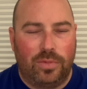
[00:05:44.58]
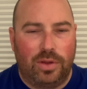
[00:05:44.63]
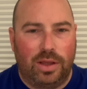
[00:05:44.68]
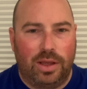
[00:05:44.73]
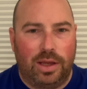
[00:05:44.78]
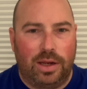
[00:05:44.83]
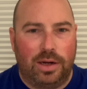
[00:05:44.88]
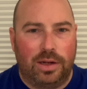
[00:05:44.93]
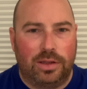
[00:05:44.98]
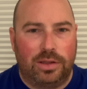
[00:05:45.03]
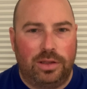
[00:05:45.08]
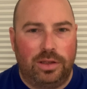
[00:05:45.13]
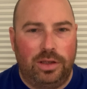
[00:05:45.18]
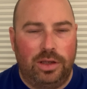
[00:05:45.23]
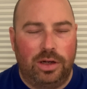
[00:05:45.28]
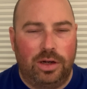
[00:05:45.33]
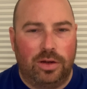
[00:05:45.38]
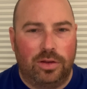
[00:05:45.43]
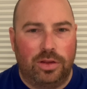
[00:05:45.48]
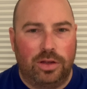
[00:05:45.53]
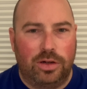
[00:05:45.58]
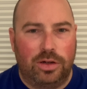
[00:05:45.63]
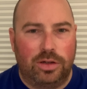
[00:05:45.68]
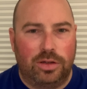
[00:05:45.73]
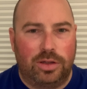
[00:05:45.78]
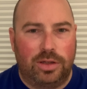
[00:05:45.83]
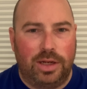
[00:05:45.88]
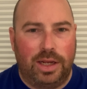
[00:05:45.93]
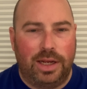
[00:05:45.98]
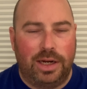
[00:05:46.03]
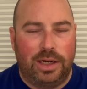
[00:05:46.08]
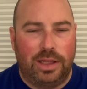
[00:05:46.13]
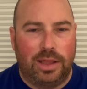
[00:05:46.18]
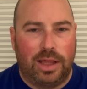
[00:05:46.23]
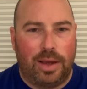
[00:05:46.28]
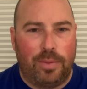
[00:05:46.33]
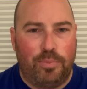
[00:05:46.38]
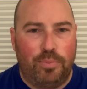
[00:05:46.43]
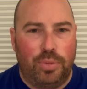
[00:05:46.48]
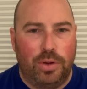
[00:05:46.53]
And it's, they're just hitting
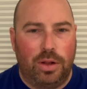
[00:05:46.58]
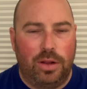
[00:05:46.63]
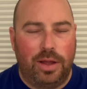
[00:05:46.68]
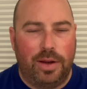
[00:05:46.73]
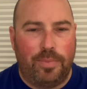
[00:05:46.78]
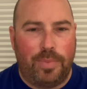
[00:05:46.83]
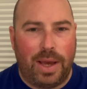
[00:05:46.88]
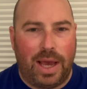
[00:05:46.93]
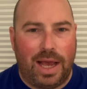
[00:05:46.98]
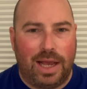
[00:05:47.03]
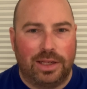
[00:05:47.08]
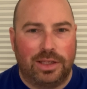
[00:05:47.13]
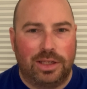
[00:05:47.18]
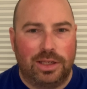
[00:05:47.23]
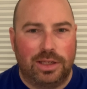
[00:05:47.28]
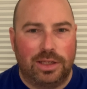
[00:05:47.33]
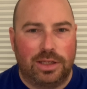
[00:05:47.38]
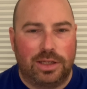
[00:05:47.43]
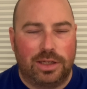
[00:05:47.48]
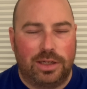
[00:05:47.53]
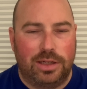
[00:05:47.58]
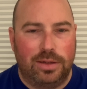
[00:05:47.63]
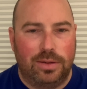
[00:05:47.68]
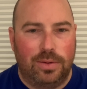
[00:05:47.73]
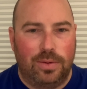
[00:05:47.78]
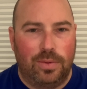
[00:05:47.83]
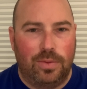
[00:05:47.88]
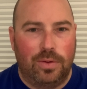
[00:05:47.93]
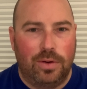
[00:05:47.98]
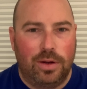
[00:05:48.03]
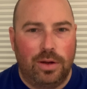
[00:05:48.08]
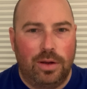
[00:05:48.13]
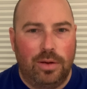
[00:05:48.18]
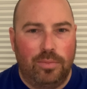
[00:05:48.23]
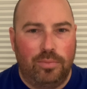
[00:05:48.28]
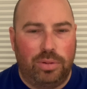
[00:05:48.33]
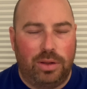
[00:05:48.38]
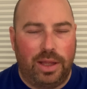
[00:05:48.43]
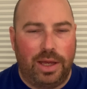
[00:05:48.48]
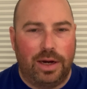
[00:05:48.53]
like bullet passes to
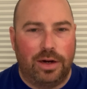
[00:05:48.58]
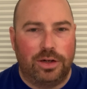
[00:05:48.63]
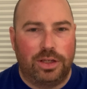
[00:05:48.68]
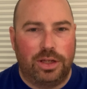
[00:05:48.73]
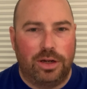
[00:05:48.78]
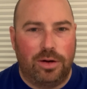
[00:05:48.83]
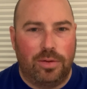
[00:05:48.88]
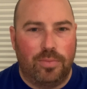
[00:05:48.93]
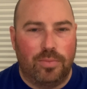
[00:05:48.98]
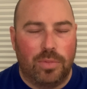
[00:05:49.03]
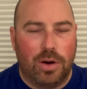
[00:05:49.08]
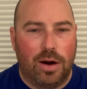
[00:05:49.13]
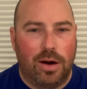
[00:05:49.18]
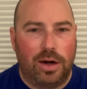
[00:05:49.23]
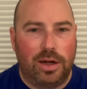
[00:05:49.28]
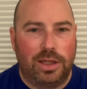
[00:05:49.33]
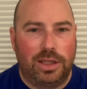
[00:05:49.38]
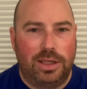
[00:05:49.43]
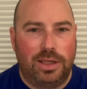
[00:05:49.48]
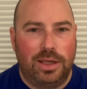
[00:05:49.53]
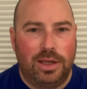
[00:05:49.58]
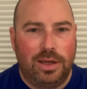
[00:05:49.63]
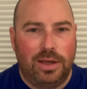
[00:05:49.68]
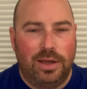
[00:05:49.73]
players that are marked.